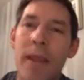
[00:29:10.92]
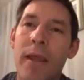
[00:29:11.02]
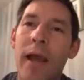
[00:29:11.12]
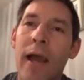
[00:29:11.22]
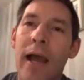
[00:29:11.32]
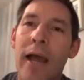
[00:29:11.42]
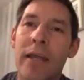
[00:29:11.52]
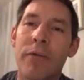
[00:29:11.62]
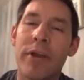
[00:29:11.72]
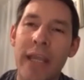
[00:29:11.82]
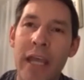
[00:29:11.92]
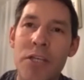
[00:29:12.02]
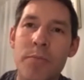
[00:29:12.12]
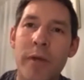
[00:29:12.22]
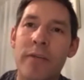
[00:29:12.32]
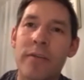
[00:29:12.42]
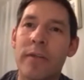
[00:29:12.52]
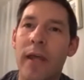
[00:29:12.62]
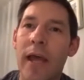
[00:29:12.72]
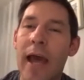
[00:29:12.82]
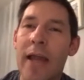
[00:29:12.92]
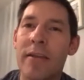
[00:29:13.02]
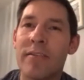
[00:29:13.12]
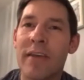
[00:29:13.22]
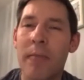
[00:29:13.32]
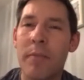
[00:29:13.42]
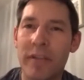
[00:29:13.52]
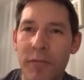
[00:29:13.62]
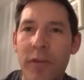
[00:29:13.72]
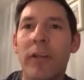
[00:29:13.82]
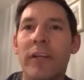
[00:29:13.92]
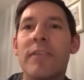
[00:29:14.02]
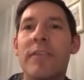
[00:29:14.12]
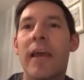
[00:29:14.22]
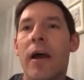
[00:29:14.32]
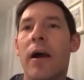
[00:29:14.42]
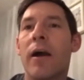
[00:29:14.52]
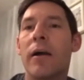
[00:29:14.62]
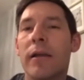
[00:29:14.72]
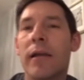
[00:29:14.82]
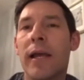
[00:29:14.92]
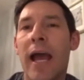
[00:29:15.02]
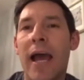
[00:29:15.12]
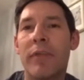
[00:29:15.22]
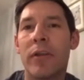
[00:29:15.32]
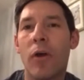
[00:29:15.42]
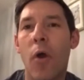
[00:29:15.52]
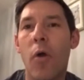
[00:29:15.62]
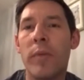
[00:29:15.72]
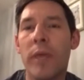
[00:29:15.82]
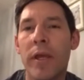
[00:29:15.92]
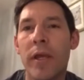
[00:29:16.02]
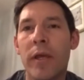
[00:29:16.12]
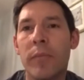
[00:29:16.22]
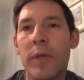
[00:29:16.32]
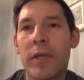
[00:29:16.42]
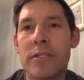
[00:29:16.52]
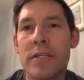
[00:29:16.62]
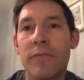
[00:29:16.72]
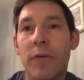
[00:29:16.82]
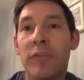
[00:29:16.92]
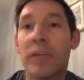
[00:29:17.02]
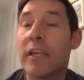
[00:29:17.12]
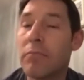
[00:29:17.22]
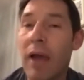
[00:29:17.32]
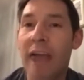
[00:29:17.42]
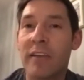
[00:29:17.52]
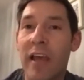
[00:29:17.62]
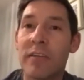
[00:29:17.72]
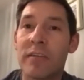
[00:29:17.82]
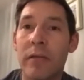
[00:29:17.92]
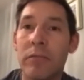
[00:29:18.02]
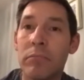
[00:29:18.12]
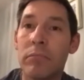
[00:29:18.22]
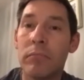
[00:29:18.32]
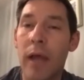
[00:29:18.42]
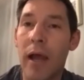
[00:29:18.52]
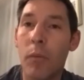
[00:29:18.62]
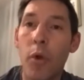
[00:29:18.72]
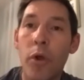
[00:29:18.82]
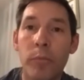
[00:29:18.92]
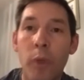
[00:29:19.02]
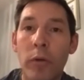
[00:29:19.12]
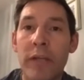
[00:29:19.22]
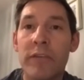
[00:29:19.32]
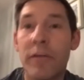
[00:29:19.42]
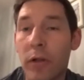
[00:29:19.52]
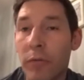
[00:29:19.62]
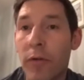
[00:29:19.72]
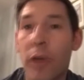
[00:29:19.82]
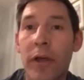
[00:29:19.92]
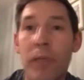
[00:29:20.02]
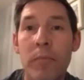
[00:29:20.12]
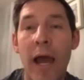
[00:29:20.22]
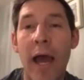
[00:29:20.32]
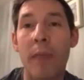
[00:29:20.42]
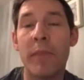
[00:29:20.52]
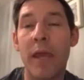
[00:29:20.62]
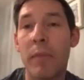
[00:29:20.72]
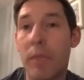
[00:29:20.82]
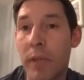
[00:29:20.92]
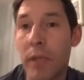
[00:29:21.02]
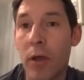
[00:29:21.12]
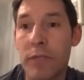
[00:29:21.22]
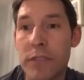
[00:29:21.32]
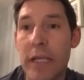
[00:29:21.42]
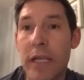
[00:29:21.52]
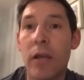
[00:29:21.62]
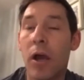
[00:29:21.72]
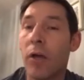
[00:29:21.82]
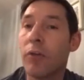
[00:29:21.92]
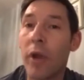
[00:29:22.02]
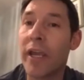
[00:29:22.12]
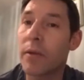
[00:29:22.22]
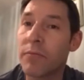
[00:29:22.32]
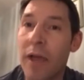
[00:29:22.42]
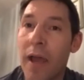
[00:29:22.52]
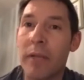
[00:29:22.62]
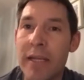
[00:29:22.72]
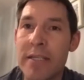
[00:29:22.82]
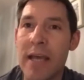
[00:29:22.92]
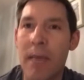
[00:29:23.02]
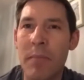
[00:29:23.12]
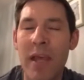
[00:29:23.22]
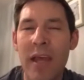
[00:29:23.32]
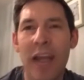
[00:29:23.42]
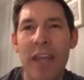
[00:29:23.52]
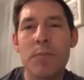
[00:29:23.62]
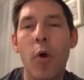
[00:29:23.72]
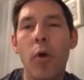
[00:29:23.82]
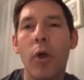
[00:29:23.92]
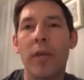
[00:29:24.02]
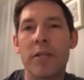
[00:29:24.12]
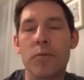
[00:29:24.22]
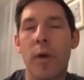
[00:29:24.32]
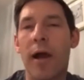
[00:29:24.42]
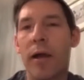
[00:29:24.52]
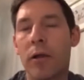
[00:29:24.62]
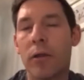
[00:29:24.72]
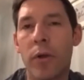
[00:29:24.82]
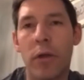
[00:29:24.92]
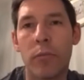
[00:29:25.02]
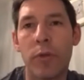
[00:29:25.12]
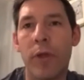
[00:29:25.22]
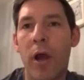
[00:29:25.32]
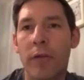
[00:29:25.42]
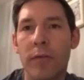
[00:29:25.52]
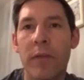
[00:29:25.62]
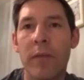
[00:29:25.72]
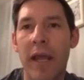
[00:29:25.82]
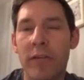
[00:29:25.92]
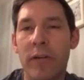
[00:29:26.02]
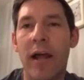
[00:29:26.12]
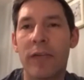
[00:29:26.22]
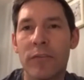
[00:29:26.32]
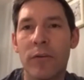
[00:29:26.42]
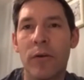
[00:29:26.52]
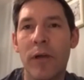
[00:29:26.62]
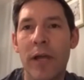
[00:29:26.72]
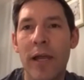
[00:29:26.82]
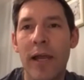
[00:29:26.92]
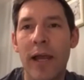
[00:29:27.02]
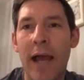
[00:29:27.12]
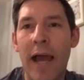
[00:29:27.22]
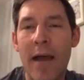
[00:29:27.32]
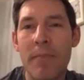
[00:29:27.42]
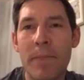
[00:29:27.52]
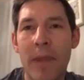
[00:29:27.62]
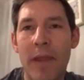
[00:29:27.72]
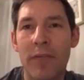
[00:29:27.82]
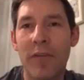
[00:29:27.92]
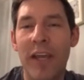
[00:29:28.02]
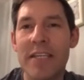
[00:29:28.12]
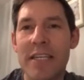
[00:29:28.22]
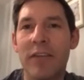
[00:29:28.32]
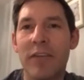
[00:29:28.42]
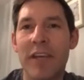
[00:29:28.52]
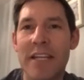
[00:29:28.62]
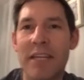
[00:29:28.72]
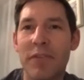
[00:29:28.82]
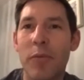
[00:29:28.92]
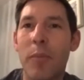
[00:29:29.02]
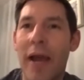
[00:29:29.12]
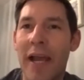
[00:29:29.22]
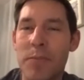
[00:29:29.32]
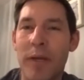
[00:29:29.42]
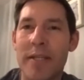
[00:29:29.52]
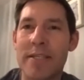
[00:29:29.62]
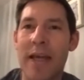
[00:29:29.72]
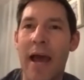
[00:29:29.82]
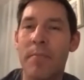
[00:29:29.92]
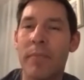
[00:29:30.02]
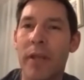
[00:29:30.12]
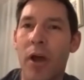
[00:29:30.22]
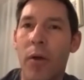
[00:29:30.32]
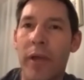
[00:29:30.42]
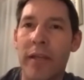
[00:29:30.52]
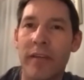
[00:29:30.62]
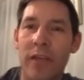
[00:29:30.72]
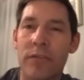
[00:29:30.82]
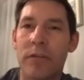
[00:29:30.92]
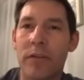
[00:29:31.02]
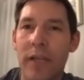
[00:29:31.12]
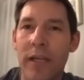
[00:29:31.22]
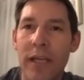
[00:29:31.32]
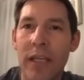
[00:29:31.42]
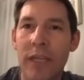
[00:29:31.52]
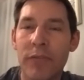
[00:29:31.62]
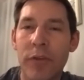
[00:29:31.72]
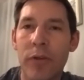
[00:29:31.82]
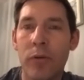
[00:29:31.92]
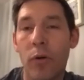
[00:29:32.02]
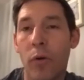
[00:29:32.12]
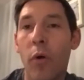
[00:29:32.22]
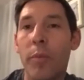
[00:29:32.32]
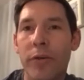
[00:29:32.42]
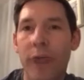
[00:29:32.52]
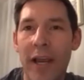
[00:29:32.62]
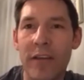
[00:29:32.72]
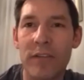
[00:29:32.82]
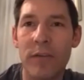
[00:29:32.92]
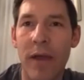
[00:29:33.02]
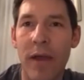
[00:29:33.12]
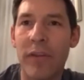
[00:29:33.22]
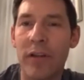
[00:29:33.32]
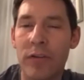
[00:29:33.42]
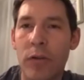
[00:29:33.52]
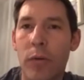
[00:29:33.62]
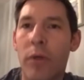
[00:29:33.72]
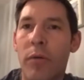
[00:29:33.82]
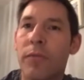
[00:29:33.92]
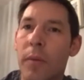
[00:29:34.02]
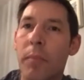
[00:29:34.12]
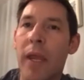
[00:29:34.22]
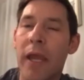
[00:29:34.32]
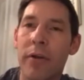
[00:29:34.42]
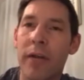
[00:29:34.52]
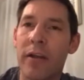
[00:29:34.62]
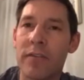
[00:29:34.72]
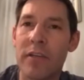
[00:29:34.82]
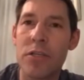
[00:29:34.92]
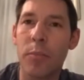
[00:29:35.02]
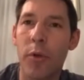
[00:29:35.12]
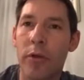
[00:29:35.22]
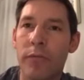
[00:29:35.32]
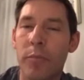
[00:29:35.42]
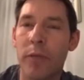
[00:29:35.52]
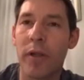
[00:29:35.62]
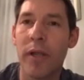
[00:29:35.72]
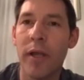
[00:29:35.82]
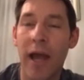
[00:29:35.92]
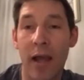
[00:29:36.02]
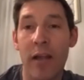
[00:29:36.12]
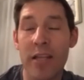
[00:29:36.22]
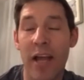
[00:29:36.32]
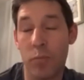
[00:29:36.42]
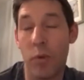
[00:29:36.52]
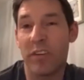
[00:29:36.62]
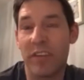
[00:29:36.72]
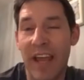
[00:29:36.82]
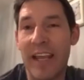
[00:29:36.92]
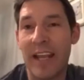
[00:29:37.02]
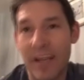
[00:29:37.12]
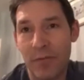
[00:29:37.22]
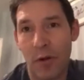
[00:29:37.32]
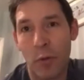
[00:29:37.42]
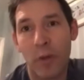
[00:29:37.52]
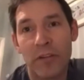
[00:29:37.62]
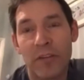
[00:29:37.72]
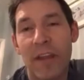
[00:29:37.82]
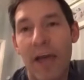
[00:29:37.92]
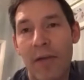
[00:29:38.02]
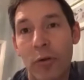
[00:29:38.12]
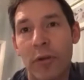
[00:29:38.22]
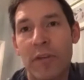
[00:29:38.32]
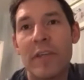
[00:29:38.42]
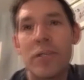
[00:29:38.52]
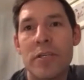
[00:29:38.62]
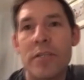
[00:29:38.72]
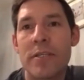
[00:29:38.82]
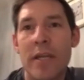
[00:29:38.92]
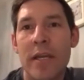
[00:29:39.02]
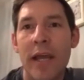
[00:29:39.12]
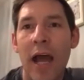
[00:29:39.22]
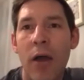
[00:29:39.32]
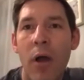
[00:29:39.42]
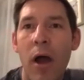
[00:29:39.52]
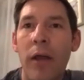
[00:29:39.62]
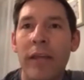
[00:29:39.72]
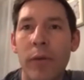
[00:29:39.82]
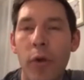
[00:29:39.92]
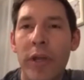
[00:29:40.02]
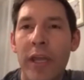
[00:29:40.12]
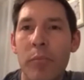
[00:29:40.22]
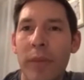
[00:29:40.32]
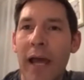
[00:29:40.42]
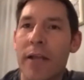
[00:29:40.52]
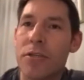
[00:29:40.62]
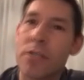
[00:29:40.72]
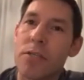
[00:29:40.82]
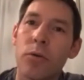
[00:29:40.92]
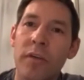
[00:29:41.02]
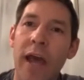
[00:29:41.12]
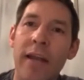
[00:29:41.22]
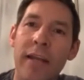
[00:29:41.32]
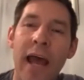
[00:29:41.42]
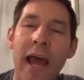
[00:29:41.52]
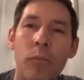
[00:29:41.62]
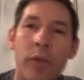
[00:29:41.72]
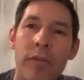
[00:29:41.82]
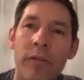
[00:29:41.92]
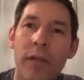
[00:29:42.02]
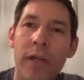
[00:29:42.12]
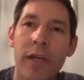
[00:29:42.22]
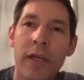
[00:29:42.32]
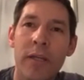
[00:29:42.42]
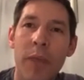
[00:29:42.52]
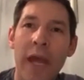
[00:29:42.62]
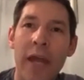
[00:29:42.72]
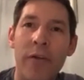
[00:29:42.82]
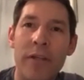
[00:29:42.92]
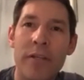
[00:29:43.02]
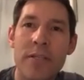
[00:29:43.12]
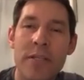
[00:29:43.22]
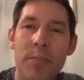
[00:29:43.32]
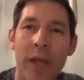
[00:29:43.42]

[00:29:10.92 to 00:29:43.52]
their engagement and the difficulties they are having at home because of obviously accessing work remotely is difficult for them. They may be obviously of low income families, and there's more going on with regards to their mental health. So. Fingers in a few pies, but it does give you or open your eyes to everything that's going on from a parent and a teacher point of view. But I want to say, like, from all the staff and all the teachers, how hard they're working, but that just goes hand in hand with the parents.